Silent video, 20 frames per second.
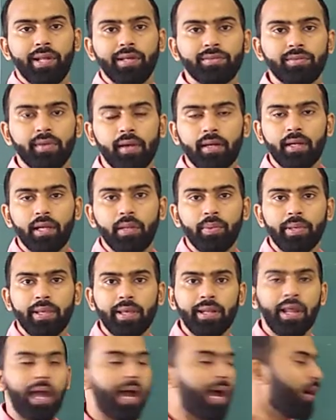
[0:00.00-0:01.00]
exactly we
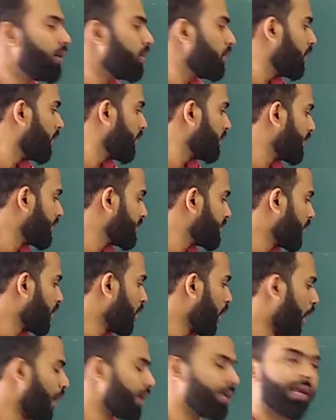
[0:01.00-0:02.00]
can have. It is a
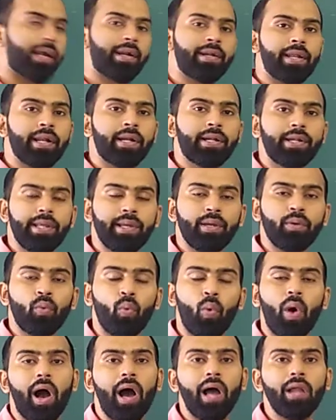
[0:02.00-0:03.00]
non-conducting
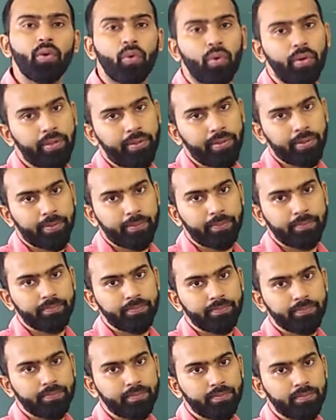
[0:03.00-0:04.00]
wall over here.
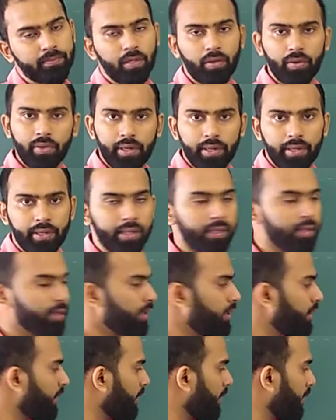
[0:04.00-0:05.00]
Are you getting?
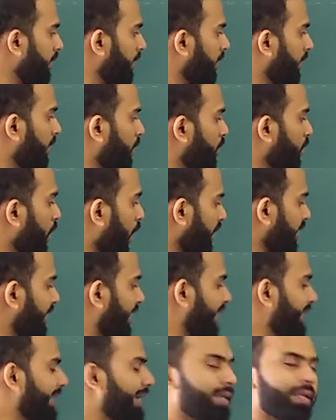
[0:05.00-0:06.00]

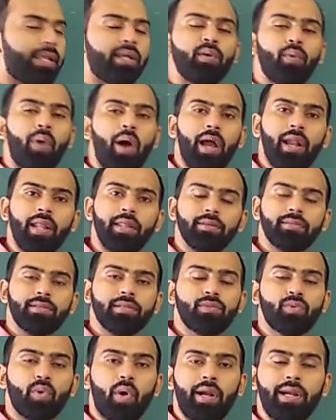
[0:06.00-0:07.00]
Non-conducting wall
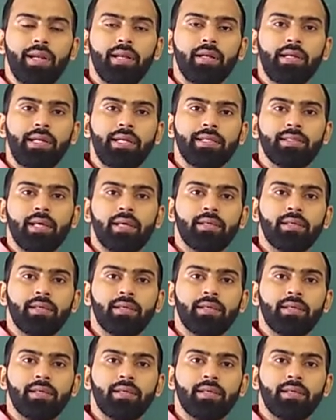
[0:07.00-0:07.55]
is what? It is